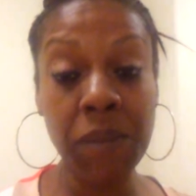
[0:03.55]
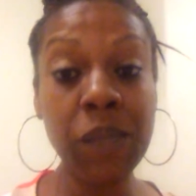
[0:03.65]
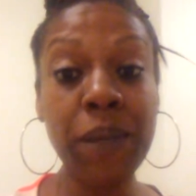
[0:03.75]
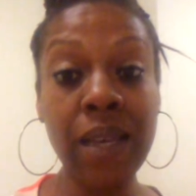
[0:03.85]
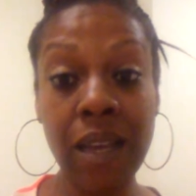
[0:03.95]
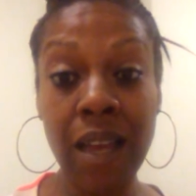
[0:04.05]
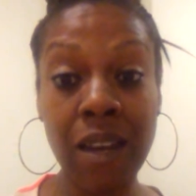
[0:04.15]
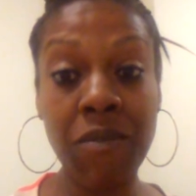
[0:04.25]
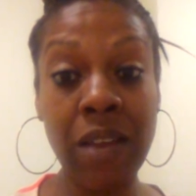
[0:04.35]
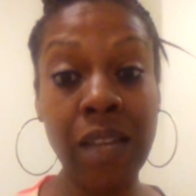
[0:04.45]
If I'm speaking
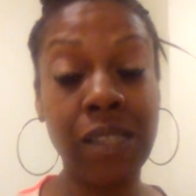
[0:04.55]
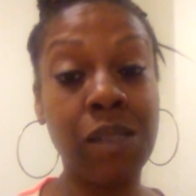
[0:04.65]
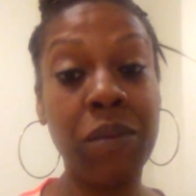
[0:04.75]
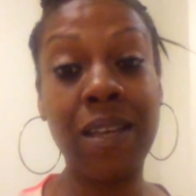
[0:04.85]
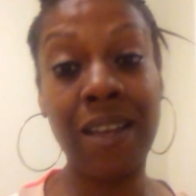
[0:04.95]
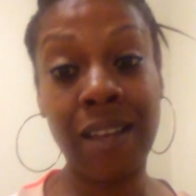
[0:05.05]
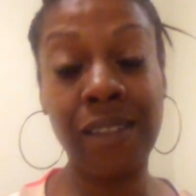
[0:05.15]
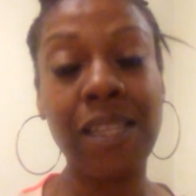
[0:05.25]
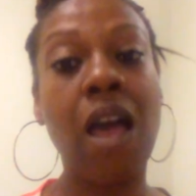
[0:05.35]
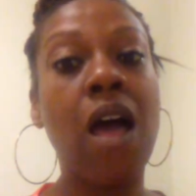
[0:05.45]
kind of fast, it's
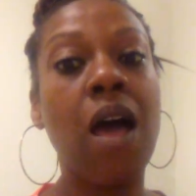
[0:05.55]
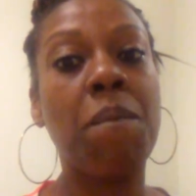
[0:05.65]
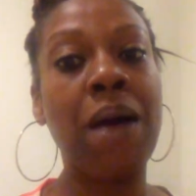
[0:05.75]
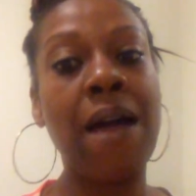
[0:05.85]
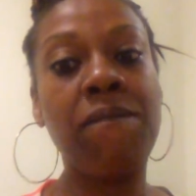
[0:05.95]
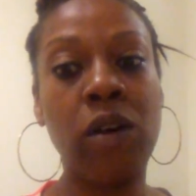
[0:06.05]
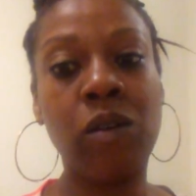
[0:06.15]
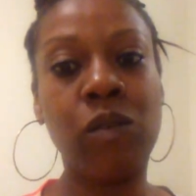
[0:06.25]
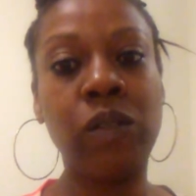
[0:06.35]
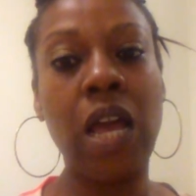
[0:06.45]
because my
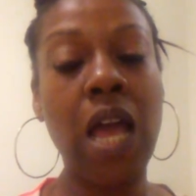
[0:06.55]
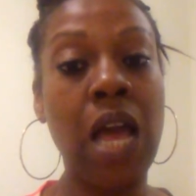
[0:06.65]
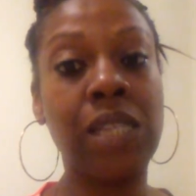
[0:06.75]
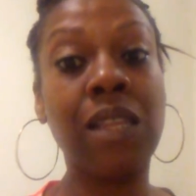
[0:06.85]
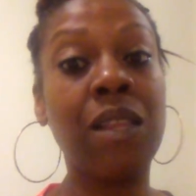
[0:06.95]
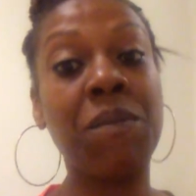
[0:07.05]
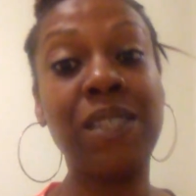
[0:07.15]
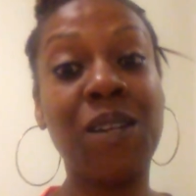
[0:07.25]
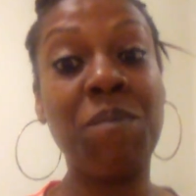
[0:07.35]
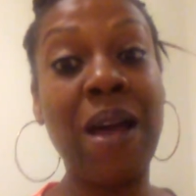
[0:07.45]
phone has a
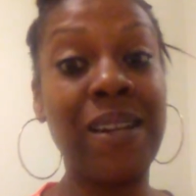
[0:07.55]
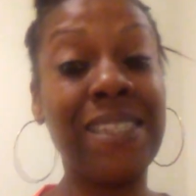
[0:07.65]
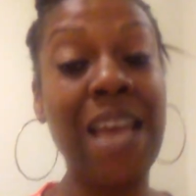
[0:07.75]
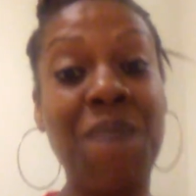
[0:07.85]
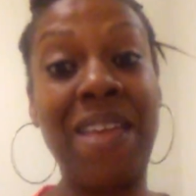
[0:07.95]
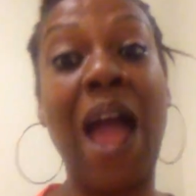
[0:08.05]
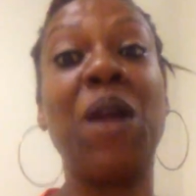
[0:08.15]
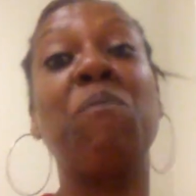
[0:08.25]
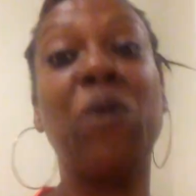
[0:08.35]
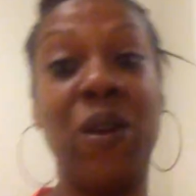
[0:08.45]
limited amount of time that I
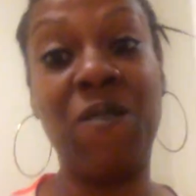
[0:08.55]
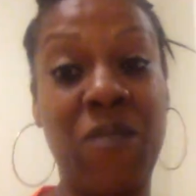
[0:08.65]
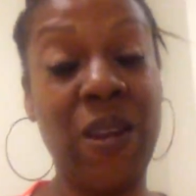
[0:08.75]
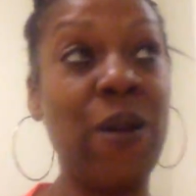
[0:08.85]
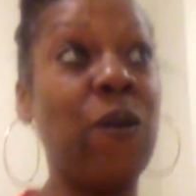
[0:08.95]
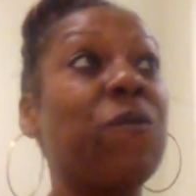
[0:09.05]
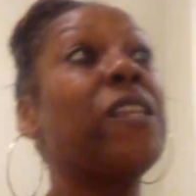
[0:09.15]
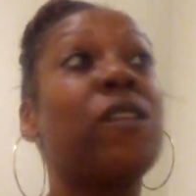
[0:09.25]
can put in a video.